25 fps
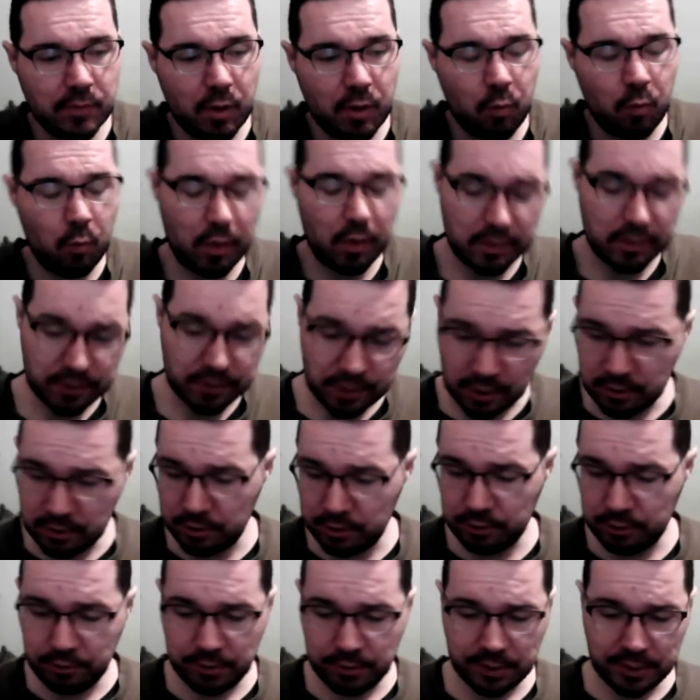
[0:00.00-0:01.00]
once a
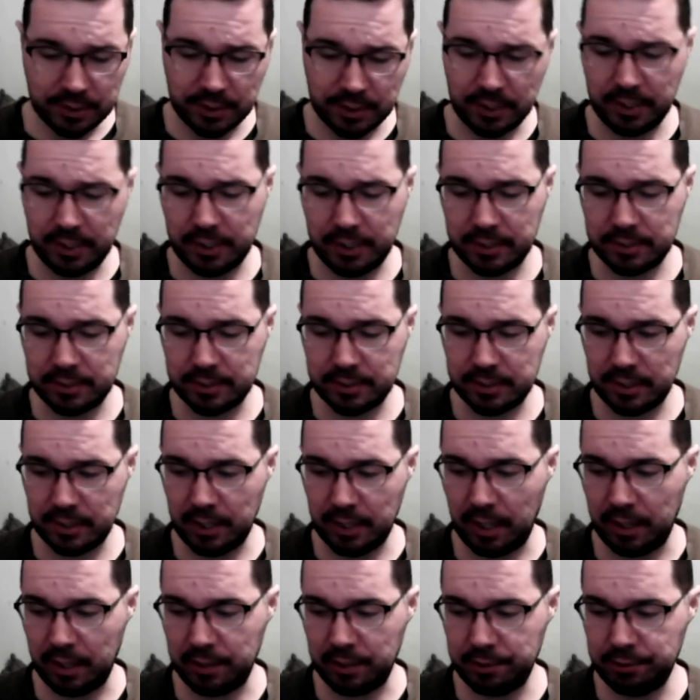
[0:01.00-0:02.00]
new year hits
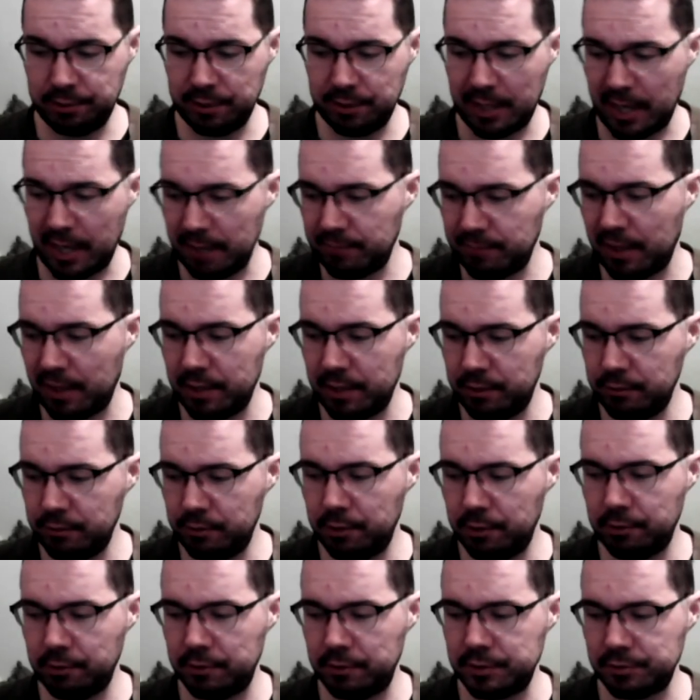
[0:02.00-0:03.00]
and you have that New
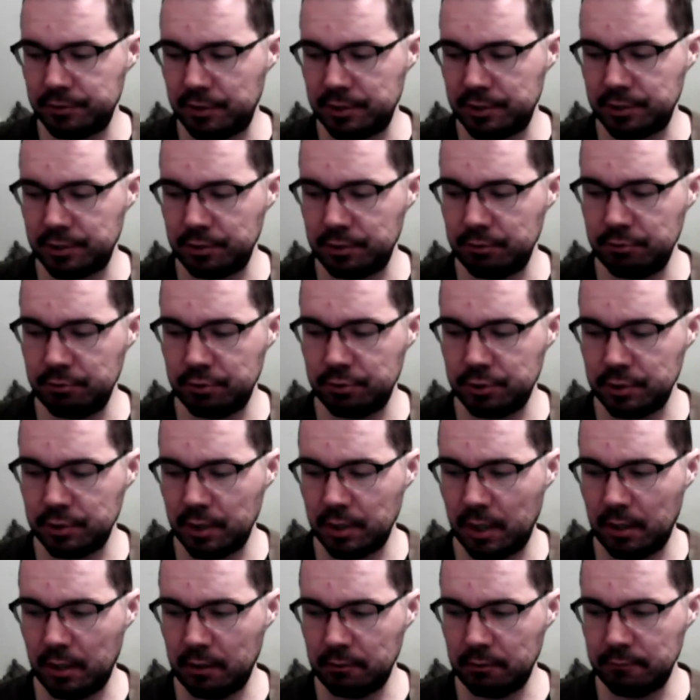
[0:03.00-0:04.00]
Year's resolution
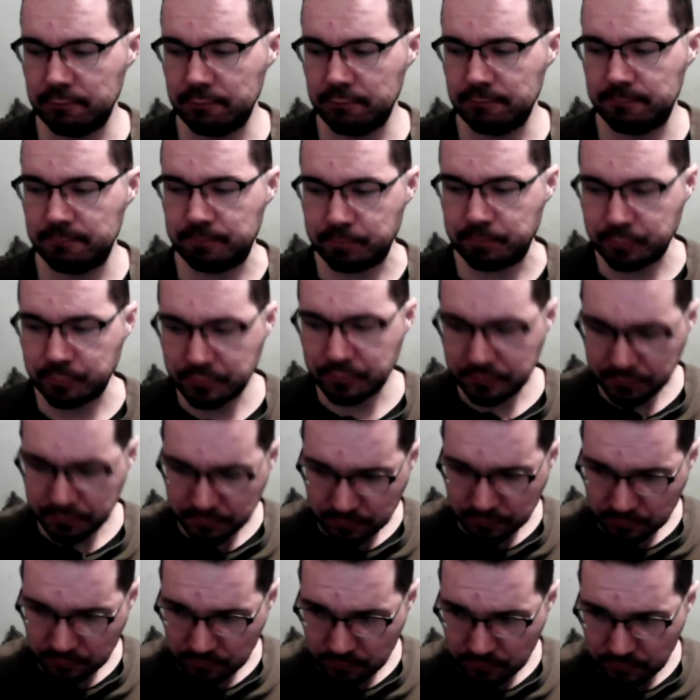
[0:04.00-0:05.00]
of,
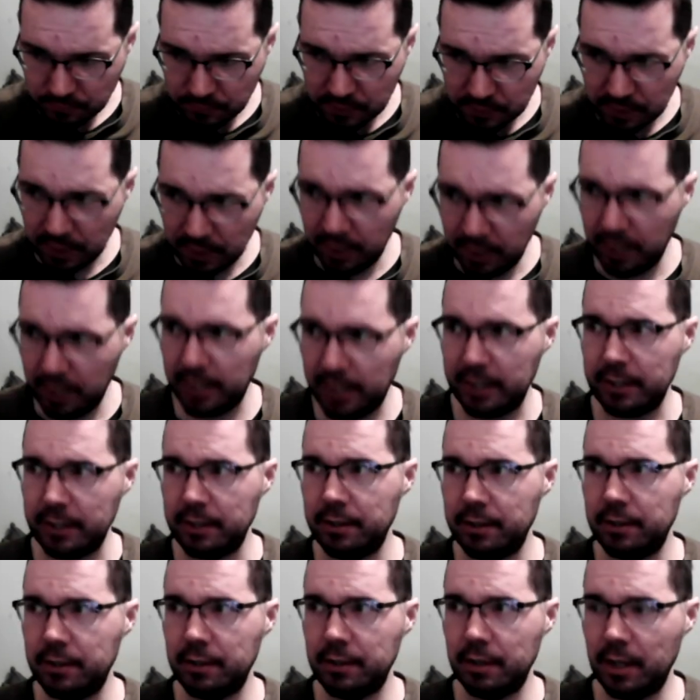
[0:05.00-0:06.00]

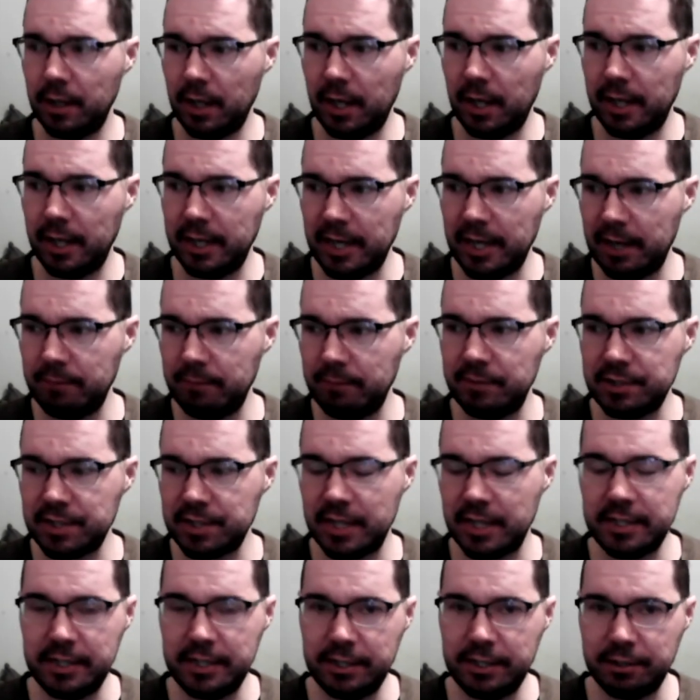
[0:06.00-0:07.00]
hey, I have
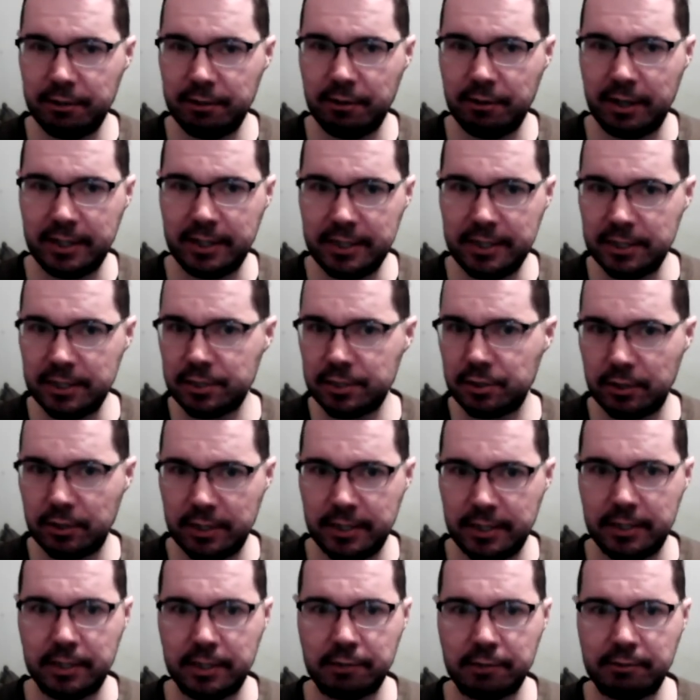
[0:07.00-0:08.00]
this idea, I need to start
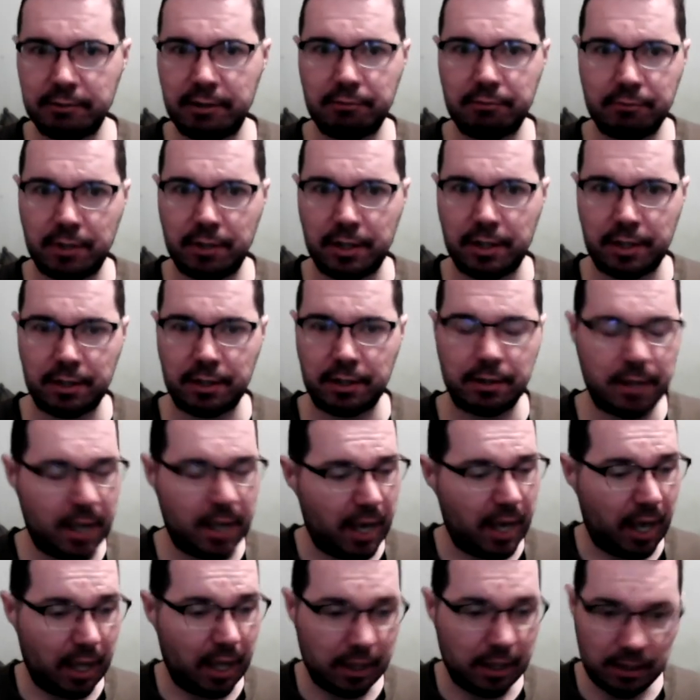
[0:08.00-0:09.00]
hitting the ground running.
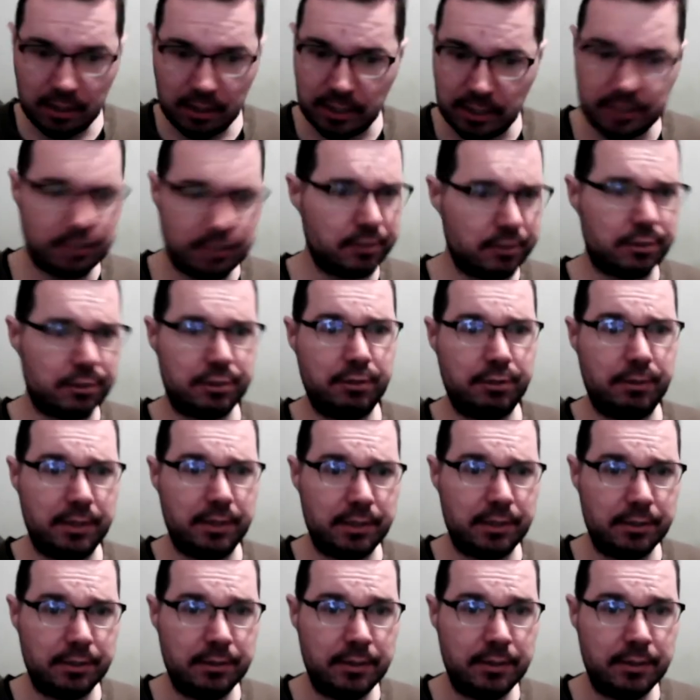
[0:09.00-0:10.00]
Let's just do it.